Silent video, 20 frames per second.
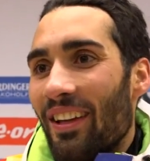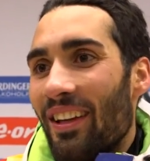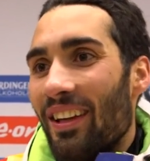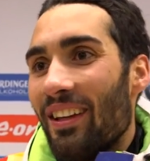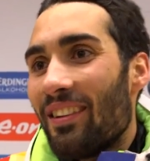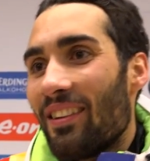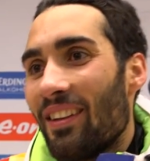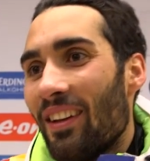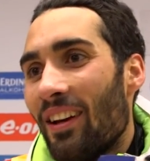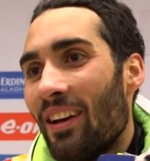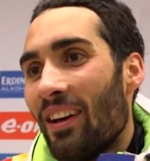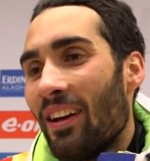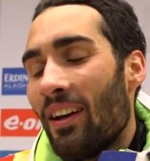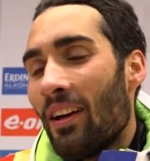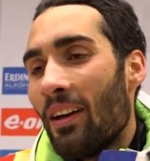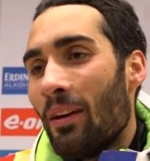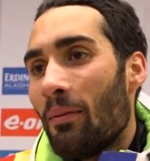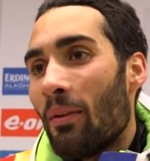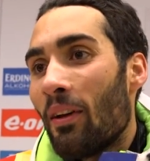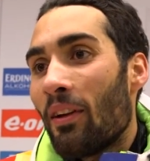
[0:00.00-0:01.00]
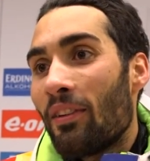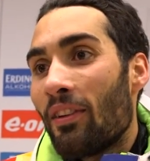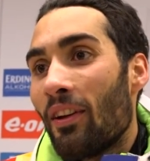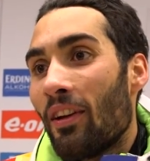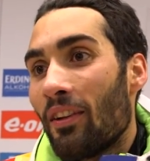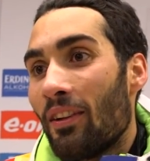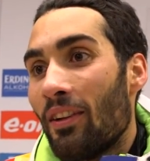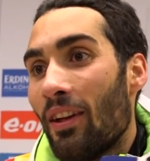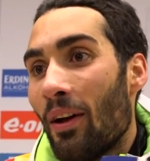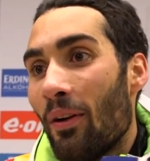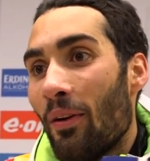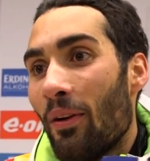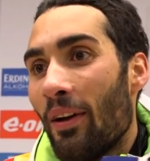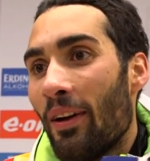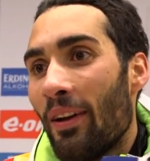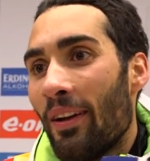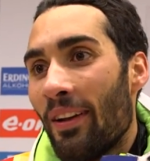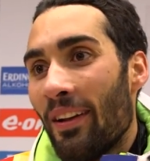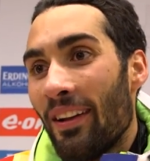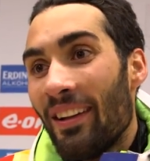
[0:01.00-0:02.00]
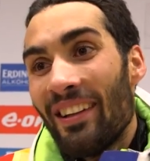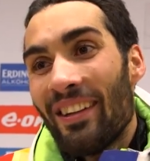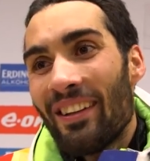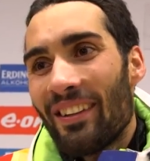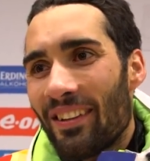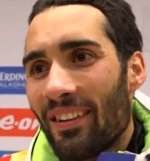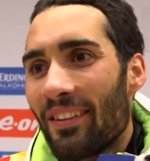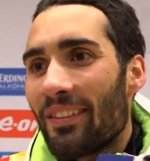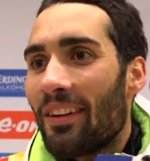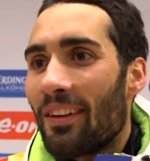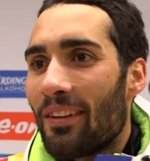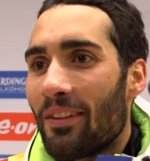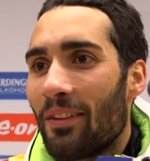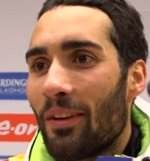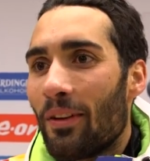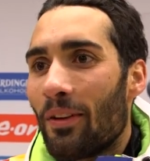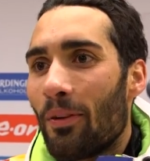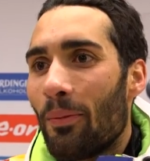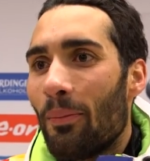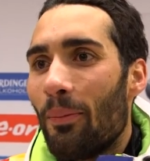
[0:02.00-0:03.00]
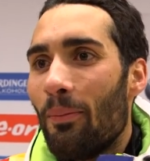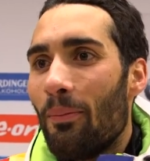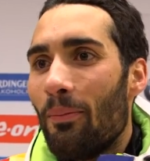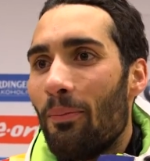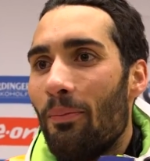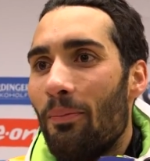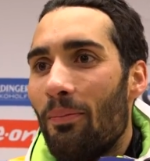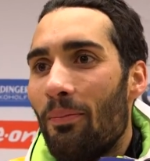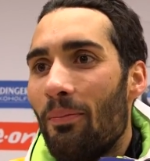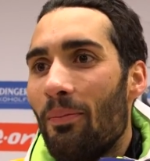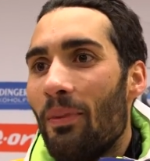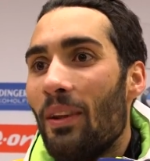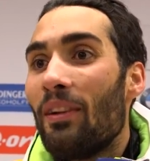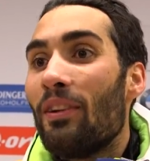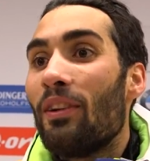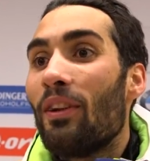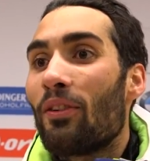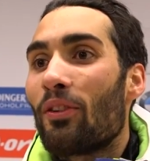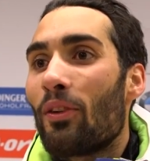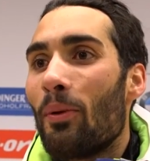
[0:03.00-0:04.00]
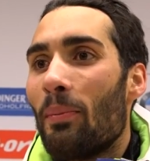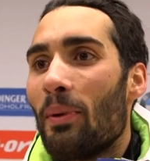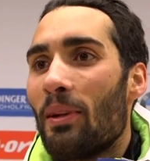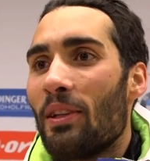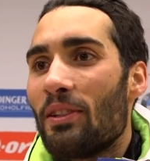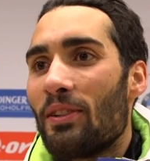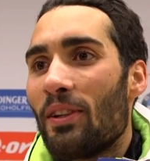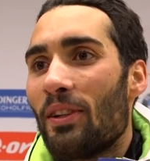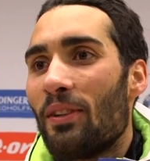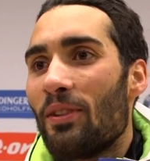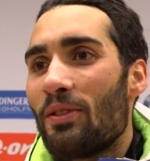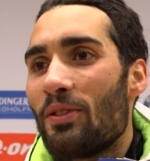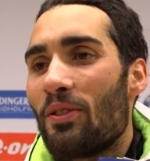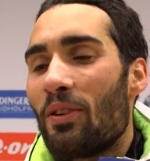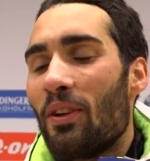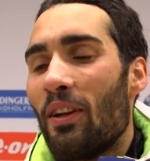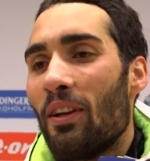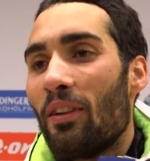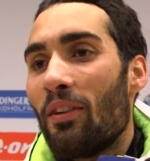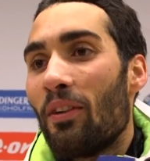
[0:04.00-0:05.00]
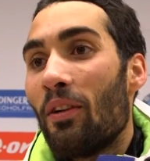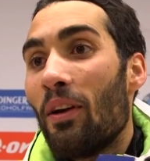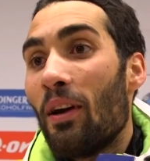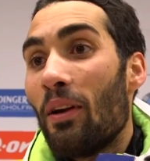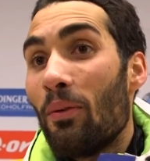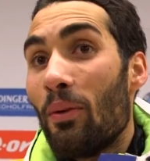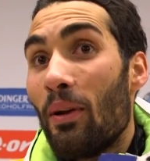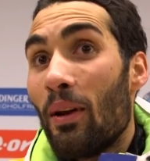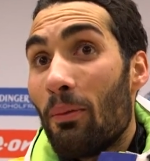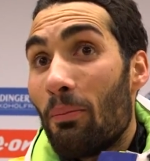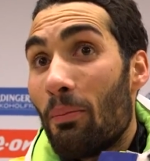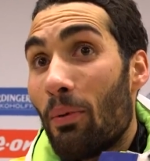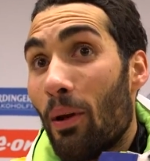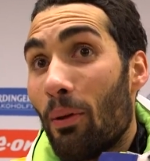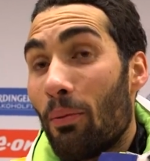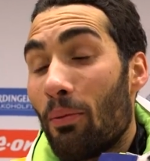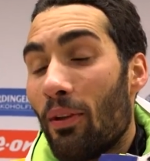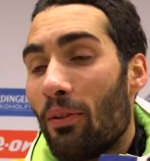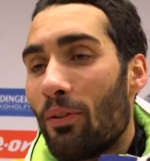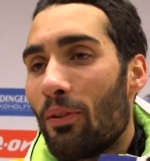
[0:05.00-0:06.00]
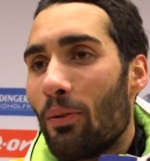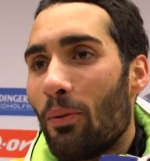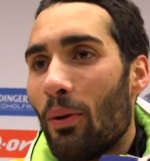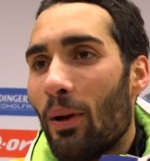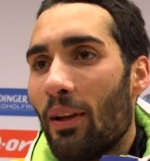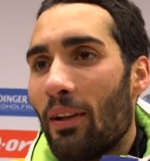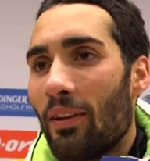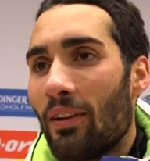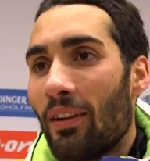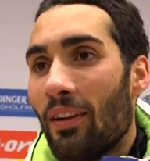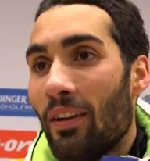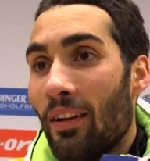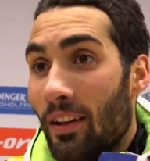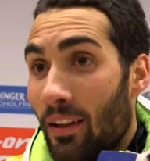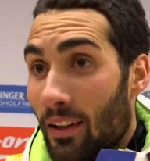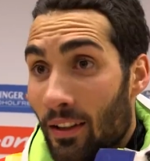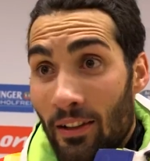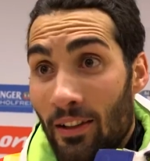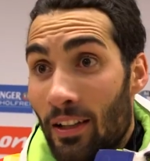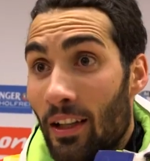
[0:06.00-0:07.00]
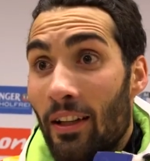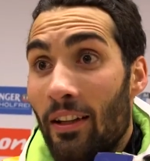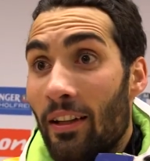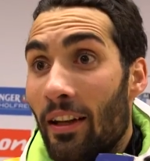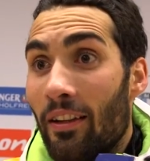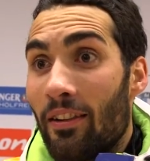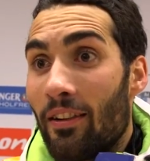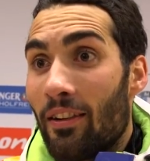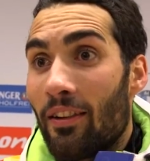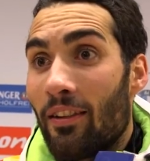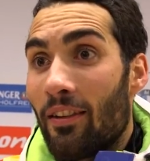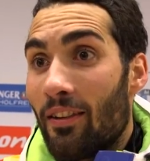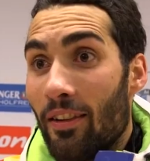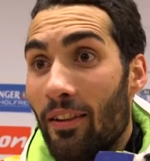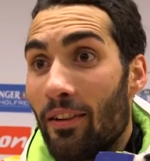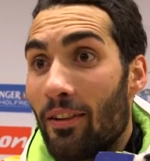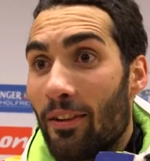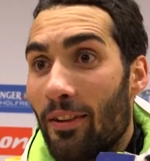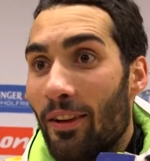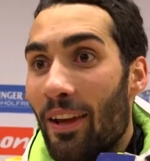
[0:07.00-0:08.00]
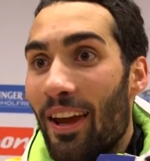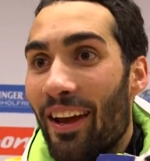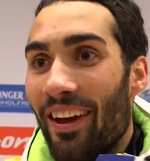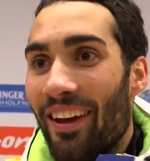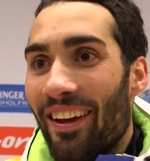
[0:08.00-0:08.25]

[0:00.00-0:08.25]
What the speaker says: it's a must start now, so that's not the easiest competition to shoot clean. So I will perhaps have to wait till next season.